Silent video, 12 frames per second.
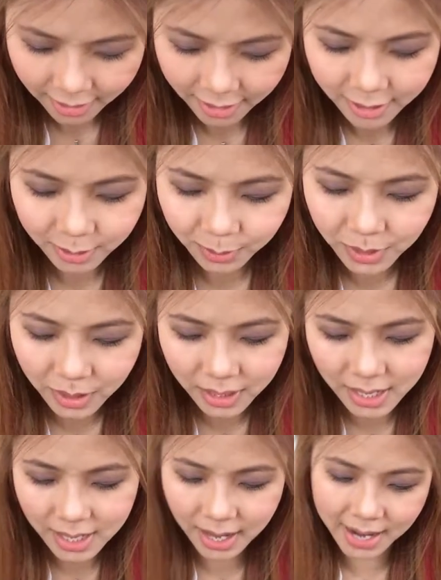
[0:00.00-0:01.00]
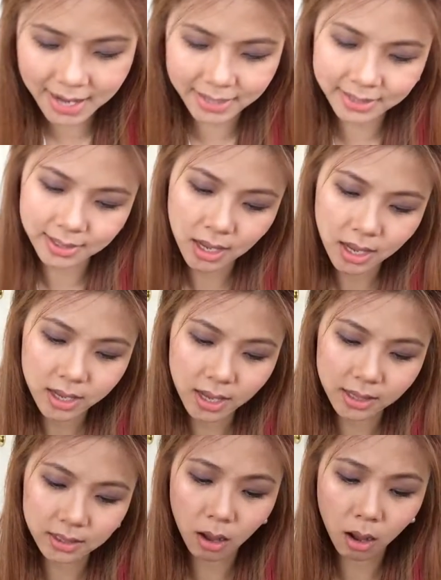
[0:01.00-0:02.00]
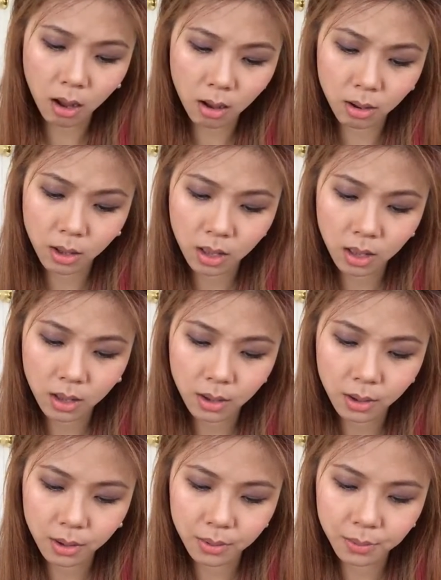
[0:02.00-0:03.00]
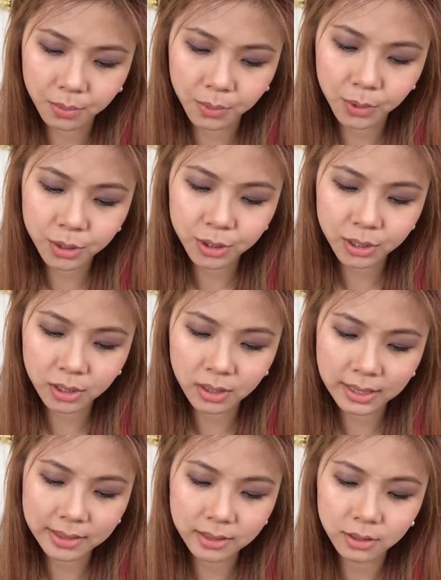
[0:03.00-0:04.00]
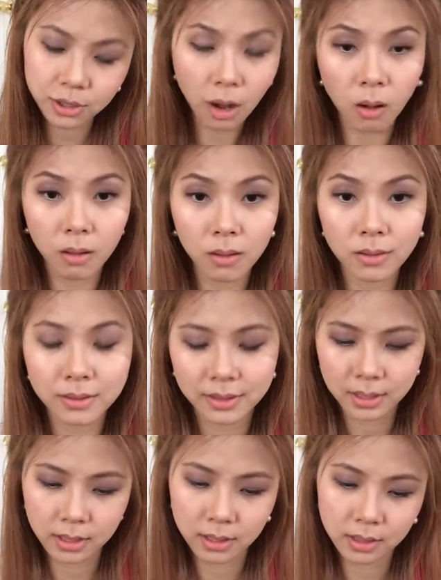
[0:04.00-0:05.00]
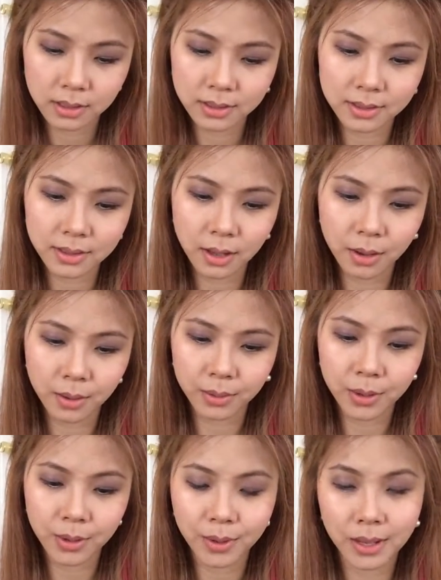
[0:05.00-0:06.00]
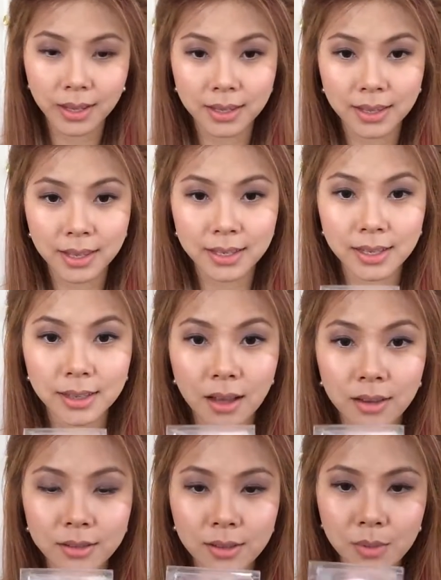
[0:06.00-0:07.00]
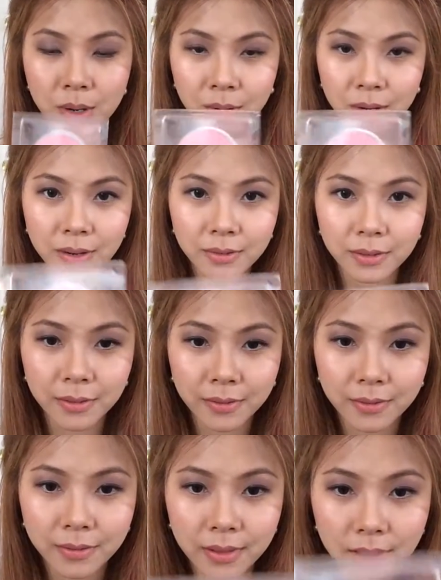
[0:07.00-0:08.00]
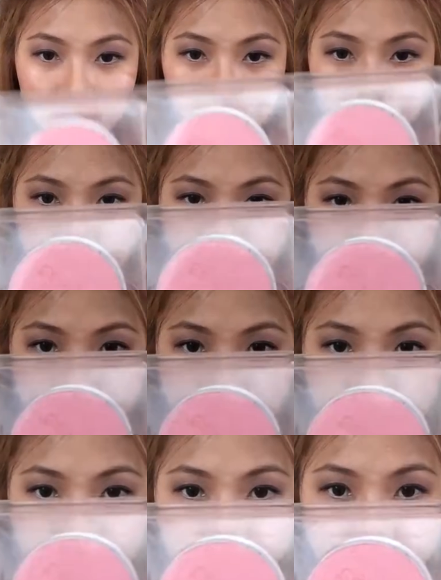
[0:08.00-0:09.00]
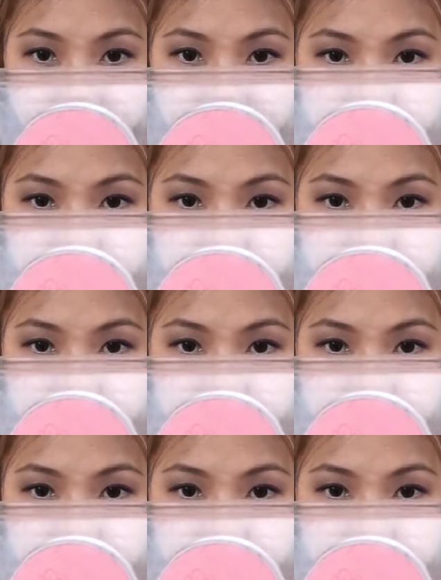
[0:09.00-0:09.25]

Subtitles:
this really nice, it's called porcelain doll. So you could, this is also motif, okay, on my